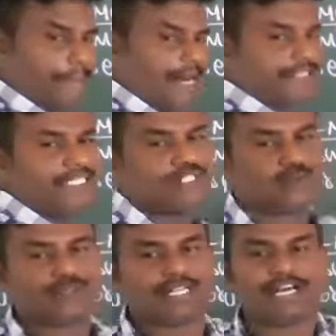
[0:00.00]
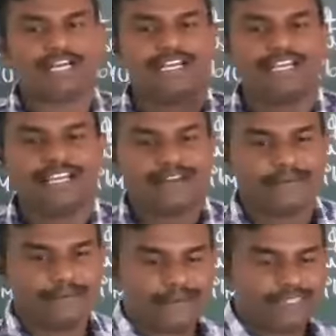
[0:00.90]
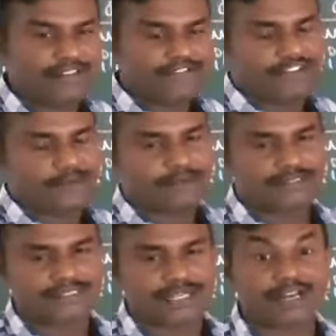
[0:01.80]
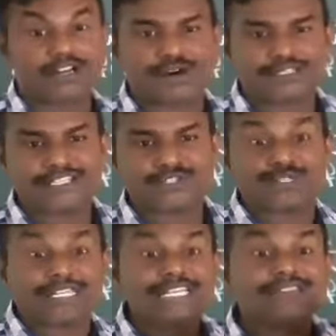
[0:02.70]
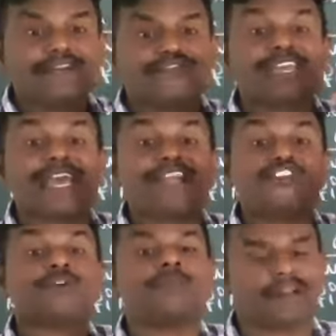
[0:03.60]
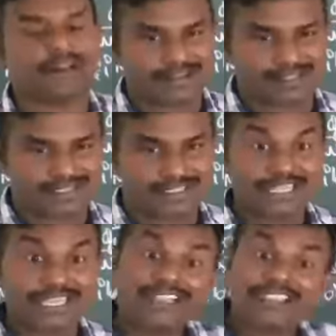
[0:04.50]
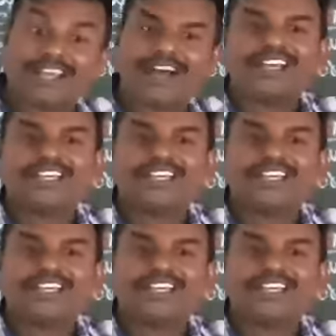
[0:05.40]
passes through the muscle fibers and causes to release of calcium ions in the